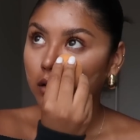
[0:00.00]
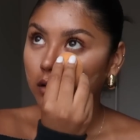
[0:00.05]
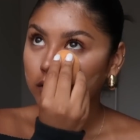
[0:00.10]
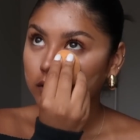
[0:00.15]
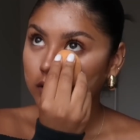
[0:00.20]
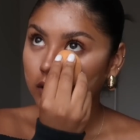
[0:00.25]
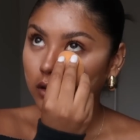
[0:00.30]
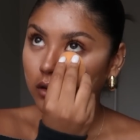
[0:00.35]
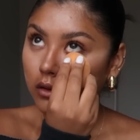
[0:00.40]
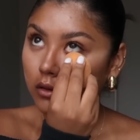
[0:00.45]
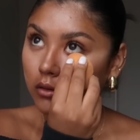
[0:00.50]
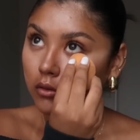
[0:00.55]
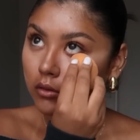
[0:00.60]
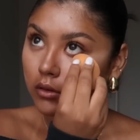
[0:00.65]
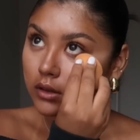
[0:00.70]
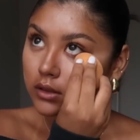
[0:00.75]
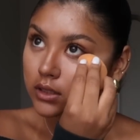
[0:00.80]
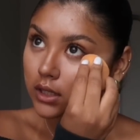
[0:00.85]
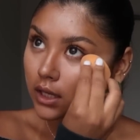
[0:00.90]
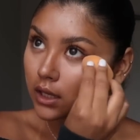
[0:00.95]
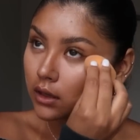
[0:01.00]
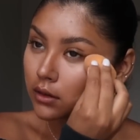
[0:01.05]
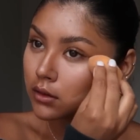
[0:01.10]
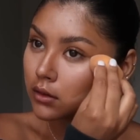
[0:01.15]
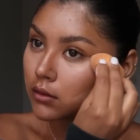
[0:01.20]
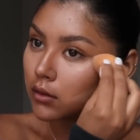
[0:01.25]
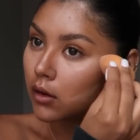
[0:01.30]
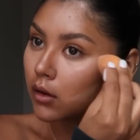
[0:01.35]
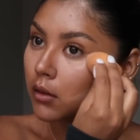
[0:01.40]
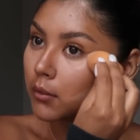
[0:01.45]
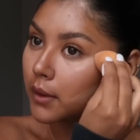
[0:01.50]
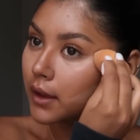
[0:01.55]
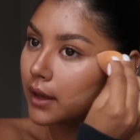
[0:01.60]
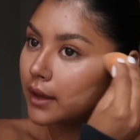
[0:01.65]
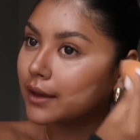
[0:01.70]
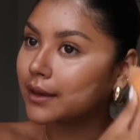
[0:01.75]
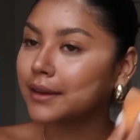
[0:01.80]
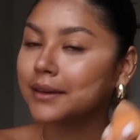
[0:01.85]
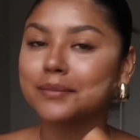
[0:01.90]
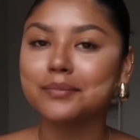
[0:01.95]
So take all
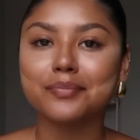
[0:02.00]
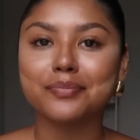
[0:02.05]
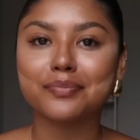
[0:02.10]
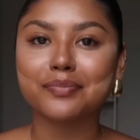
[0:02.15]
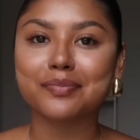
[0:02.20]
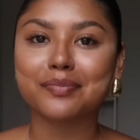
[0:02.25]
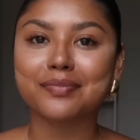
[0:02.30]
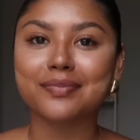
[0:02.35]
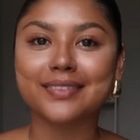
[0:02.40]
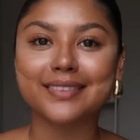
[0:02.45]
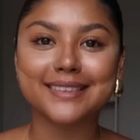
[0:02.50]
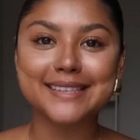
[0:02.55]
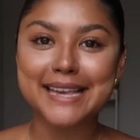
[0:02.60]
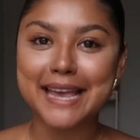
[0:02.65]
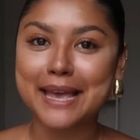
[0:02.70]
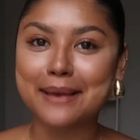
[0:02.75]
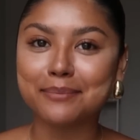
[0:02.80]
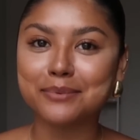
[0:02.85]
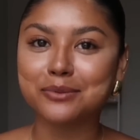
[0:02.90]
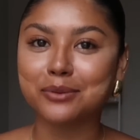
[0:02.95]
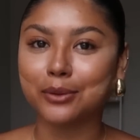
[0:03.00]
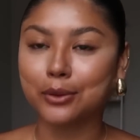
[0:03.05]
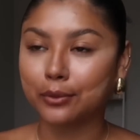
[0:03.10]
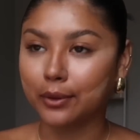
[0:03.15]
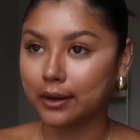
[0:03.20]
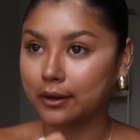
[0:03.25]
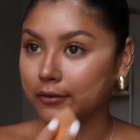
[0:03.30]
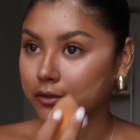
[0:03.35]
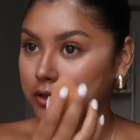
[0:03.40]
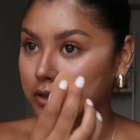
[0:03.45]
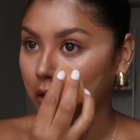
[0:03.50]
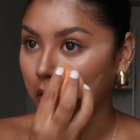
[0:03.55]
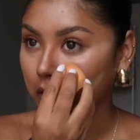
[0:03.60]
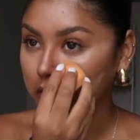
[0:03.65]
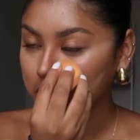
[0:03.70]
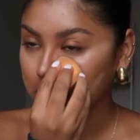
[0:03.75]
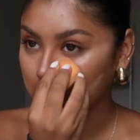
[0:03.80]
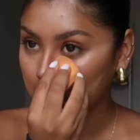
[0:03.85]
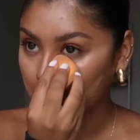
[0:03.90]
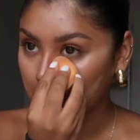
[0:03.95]
my tips with a grain of
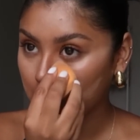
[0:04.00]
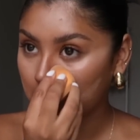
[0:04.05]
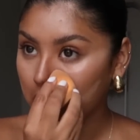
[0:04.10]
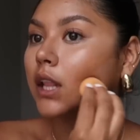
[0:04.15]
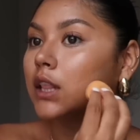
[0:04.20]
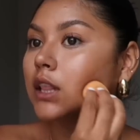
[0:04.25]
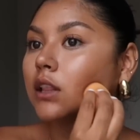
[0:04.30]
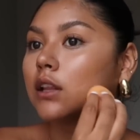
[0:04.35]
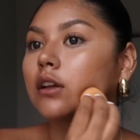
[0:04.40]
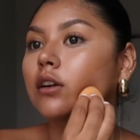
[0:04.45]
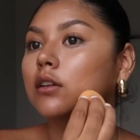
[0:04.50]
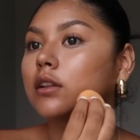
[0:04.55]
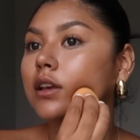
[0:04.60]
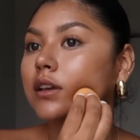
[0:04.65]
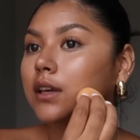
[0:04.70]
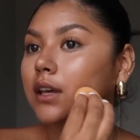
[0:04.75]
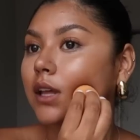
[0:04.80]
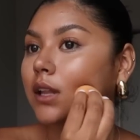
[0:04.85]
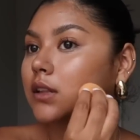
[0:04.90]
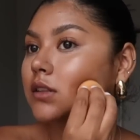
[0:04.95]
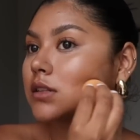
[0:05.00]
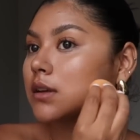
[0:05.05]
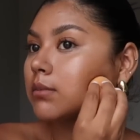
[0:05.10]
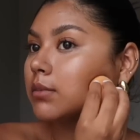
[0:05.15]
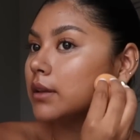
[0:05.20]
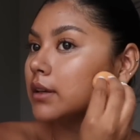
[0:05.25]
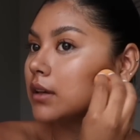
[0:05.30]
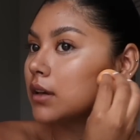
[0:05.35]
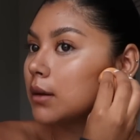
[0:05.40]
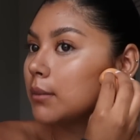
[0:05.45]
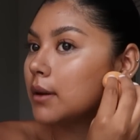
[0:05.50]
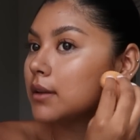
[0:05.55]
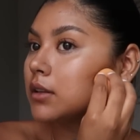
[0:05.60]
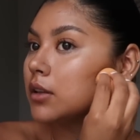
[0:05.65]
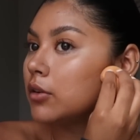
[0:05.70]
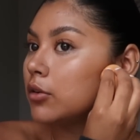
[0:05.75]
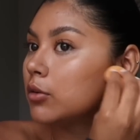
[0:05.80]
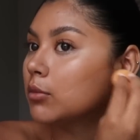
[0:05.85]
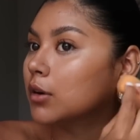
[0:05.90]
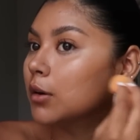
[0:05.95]
salt. I literally can't stop thinking about The
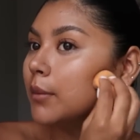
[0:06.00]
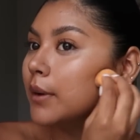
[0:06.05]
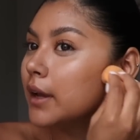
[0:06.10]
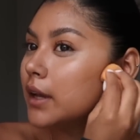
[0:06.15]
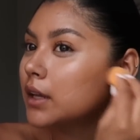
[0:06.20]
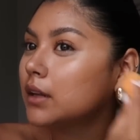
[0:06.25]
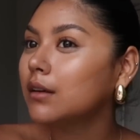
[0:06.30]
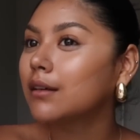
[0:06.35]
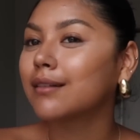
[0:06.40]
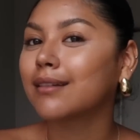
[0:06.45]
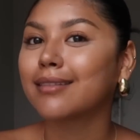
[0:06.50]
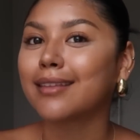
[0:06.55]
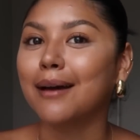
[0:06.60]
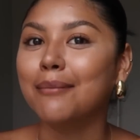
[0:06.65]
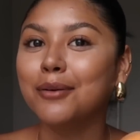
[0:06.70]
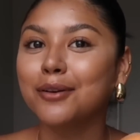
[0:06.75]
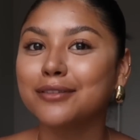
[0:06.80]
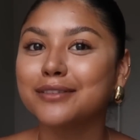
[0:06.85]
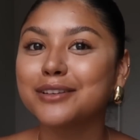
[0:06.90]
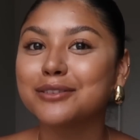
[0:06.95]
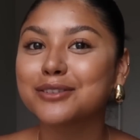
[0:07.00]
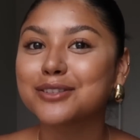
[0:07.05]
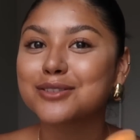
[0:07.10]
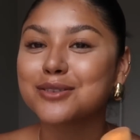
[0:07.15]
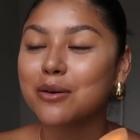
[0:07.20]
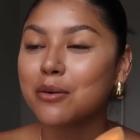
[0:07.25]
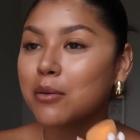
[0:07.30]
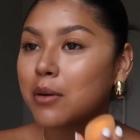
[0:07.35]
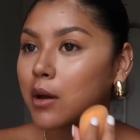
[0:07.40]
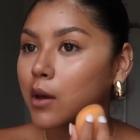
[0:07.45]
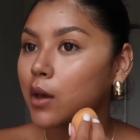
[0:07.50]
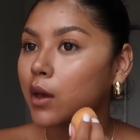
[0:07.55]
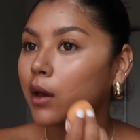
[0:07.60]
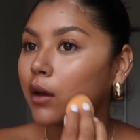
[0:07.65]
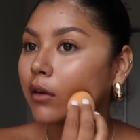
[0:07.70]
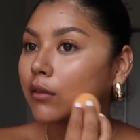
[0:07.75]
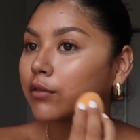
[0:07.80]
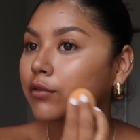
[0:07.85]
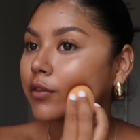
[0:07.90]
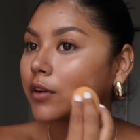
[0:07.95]
Little Mermaid. That movie was so
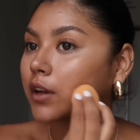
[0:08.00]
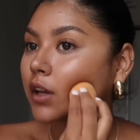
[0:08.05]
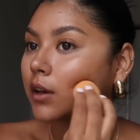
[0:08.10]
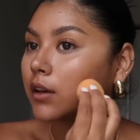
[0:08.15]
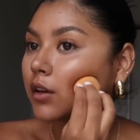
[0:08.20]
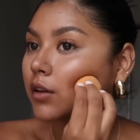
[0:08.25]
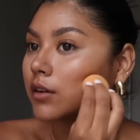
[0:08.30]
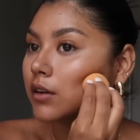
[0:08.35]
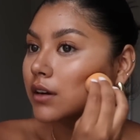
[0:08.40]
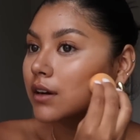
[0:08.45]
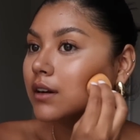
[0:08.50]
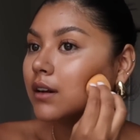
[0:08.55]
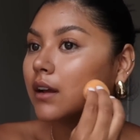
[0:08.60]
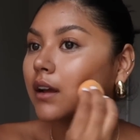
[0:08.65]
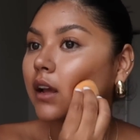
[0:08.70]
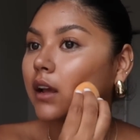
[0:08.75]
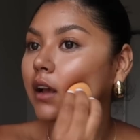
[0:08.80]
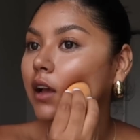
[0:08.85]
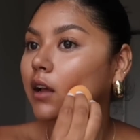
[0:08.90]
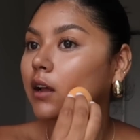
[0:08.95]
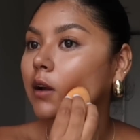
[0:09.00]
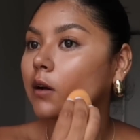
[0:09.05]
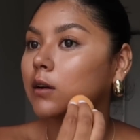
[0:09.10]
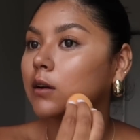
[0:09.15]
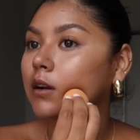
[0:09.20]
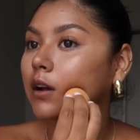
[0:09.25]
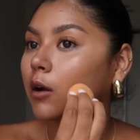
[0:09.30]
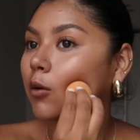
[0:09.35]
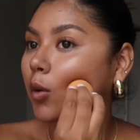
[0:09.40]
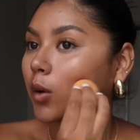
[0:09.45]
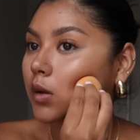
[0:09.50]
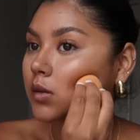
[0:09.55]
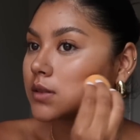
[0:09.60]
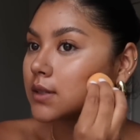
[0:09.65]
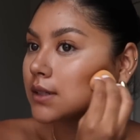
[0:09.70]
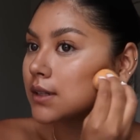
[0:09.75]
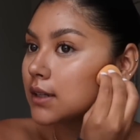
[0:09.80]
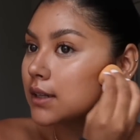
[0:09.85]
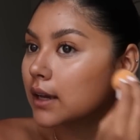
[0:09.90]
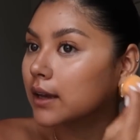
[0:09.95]
freaking good and I want to see
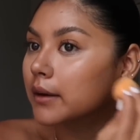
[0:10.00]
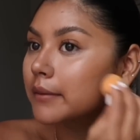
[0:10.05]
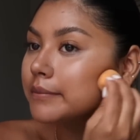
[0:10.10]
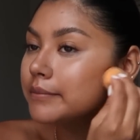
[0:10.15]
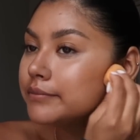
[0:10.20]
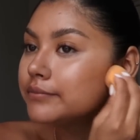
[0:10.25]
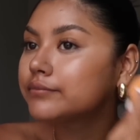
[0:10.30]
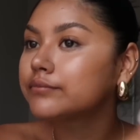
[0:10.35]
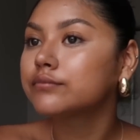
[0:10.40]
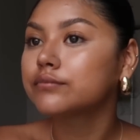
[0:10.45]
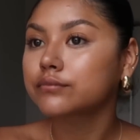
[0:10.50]
it again.